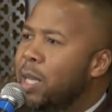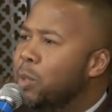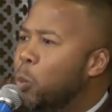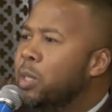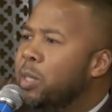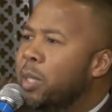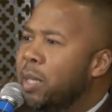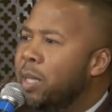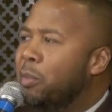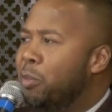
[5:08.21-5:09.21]
was
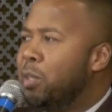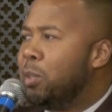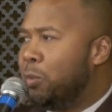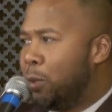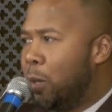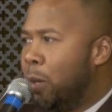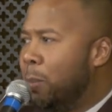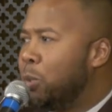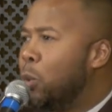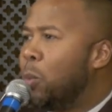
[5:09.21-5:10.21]
an offensive
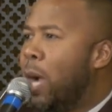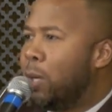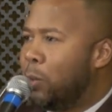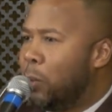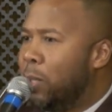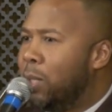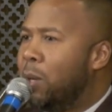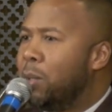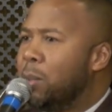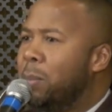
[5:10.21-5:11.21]
term, it's derogatory to
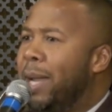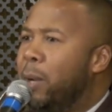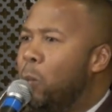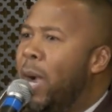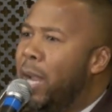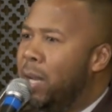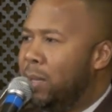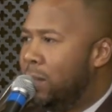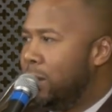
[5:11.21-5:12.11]
call somebody white.